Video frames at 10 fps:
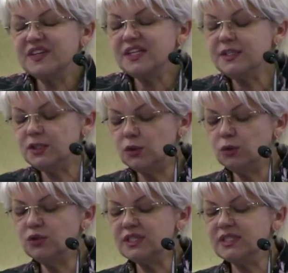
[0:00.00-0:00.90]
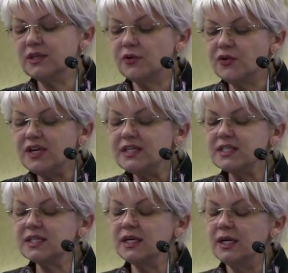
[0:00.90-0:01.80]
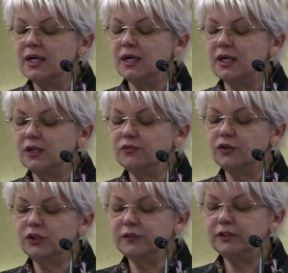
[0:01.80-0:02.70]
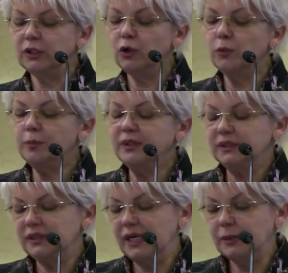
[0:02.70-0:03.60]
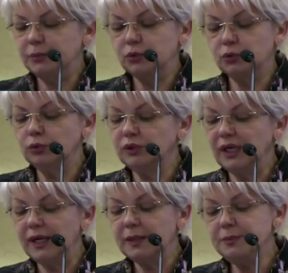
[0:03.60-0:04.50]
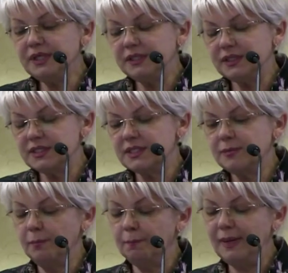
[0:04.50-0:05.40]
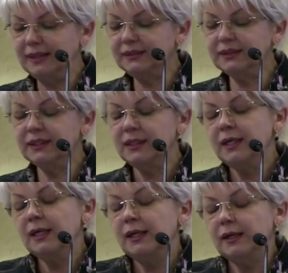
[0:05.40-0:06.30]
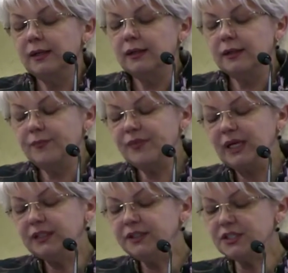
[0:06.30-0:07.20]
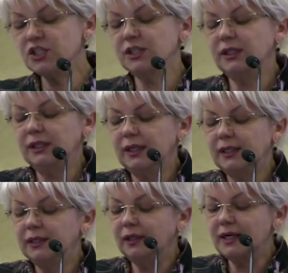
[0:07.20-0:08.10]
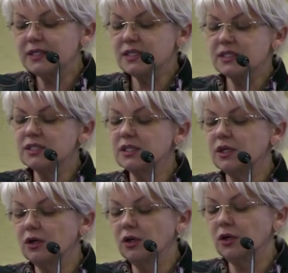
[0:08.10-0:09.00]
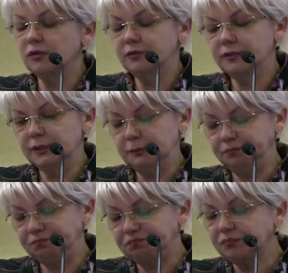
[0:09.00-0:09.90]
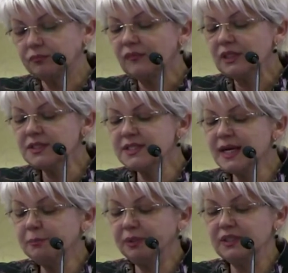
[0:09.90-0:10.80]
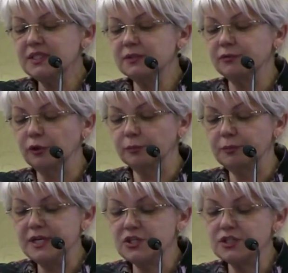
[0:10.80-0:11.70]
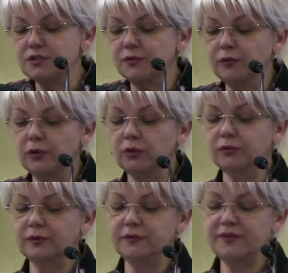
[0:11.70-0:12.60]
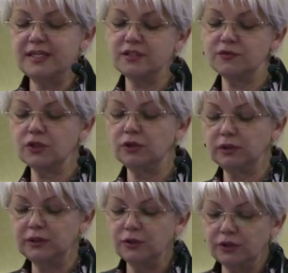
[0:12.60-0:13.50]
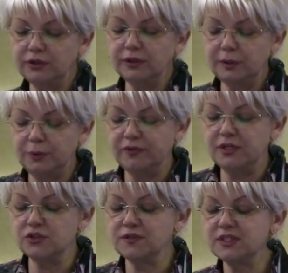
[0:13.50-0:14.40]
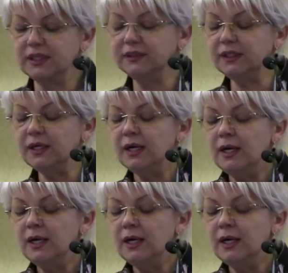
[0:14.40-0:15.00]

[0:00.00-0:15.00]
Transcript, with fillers: reduced risk for development type 2 diabetes. But additional analysis of samples from patients from West of Scotland coronary prevention study